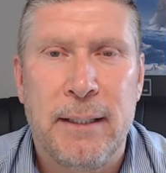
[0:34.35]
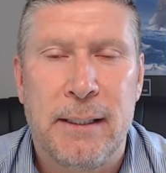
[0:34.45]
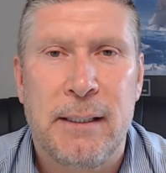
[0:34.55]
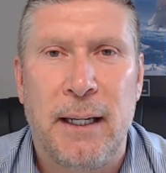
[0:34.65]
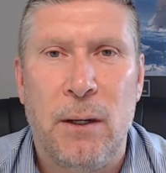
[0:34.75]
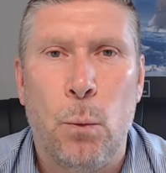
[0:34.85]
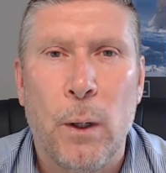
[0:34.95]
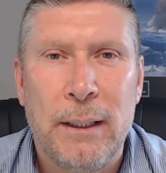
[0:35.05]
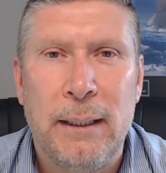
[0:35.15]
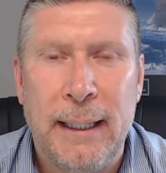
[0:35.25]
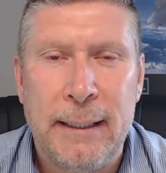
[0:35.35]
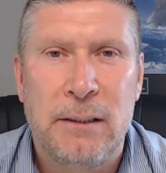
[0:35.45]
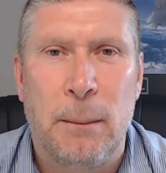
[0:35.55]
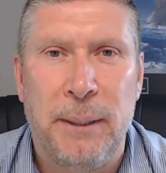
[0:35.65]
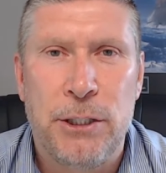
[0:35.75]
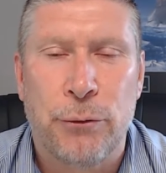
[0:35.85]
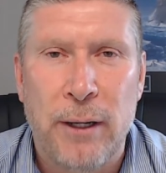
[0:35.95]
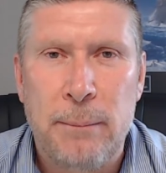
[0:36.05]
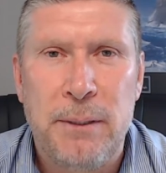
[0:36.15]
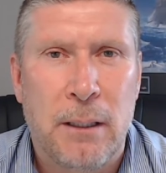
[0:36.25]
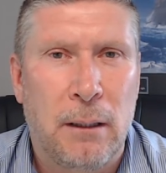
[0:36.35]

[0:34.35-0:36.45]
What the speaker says: to see what needs to be trimmed,